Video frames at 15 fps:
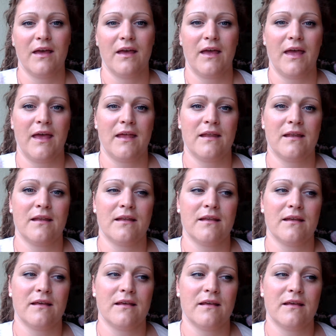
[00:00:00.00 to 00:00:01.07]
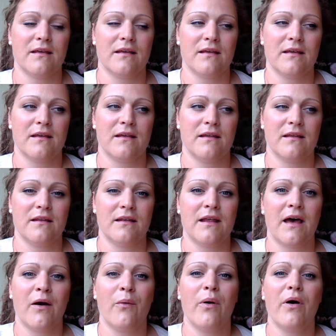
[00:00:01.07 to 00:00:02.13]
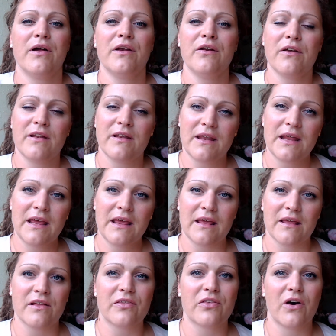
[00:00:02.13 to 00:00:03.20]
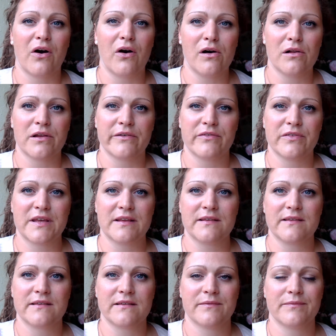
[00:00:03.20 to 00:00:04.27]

And now, underneath all of this,